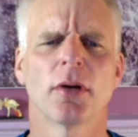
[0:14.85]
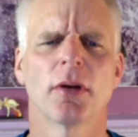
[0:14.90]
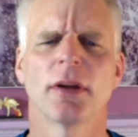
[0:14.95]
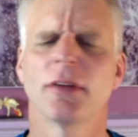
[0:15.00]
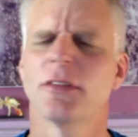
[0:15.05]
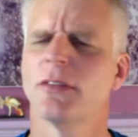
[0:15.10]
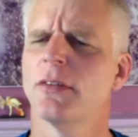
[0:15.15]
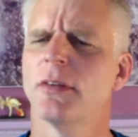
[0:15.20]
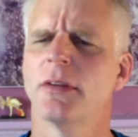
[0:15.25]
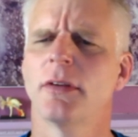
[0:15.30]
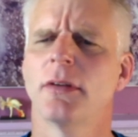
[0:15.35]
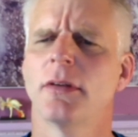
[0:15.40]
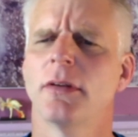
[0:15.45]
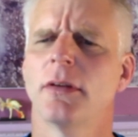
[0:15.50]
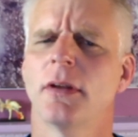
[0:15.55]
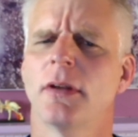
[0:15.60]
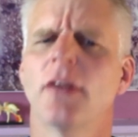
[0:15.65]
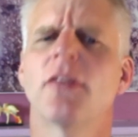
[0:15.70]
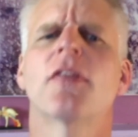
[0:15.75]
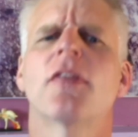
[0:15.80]

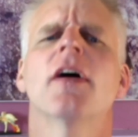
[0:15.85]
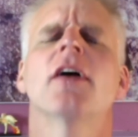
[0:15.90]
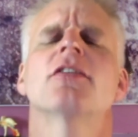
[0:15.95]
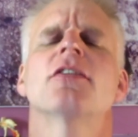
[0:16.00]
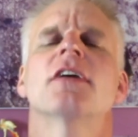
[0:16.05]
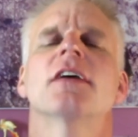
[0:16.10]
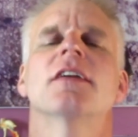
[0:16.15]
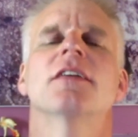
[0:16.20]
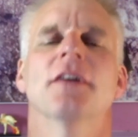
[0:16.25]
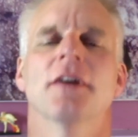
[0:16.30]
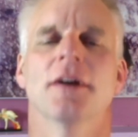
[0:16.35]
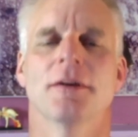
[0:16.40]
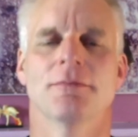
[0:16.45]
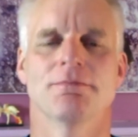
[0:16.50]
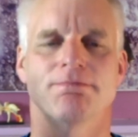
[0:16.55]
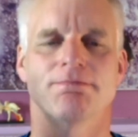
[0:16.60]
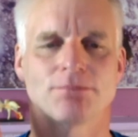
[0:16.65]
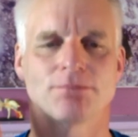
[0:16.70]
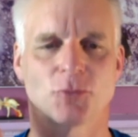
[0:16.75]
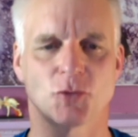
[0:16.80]
It's Thursday tonight.
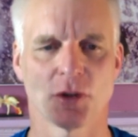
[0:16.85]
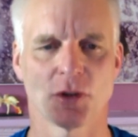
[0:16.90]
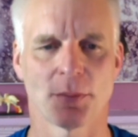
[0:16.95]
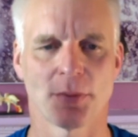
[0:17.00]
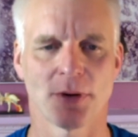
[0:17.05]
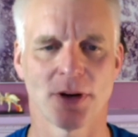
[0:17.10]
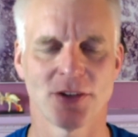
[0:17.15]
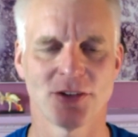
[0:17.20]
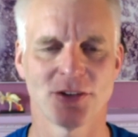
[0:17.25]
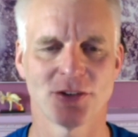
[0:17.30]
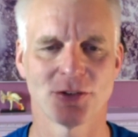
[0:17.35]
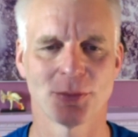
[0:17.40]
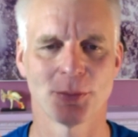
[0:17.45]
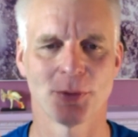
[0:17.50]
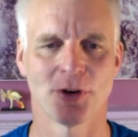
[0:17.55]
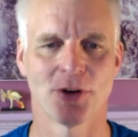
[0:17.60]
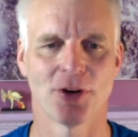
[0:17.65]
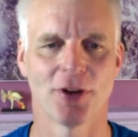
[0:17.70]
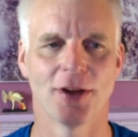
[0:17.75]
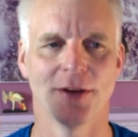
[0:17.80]
So prizes
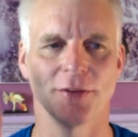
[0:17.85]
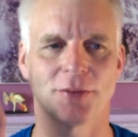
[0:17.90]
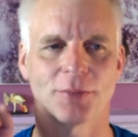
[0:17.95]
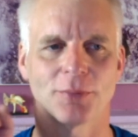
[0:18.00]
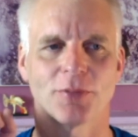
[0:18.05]
tomorrow night.